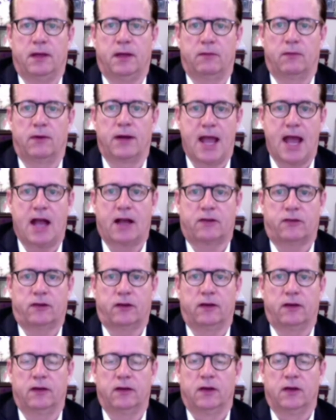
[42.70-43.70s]
and
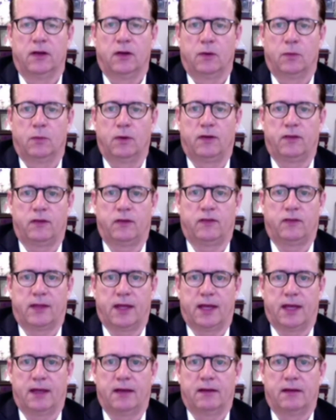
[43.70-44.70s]
reaction, which is
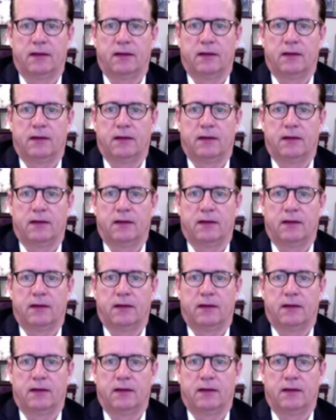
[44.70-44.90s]
that